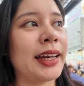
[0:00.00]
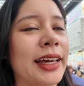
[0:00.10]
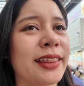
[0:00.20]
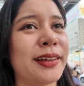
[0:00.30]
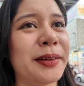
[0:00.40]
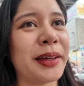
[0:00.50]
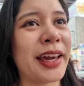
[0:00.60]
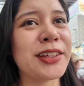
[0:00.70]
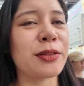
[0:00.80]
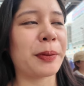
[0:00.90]
Like, the
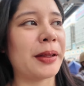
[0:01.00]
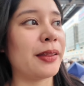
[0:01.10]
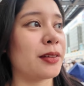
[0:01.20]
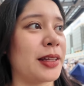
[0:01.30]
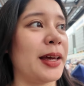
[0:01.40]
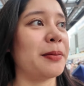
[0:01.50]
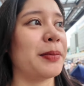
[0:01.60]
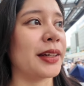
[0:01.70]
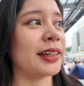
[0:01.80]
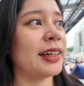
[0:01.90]
age is probably the same,
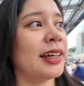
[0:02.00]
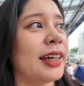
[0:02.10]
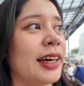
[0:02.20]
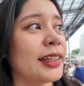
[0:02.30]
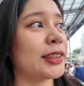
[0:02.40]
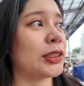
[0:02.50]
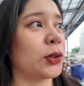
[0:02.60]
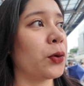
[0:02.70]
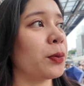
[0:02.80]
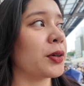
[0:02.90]
but it's
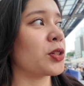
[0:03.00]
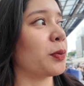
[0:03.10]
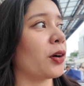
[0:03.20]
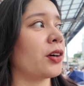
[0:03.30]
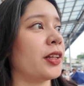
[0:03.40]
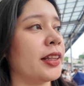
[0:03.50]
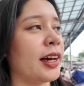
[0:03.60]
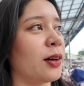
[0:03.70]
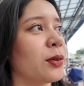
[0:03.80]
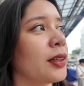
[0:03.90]
so much more run
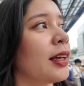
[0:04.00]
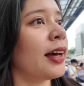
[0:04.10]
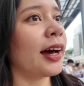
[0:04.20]
down.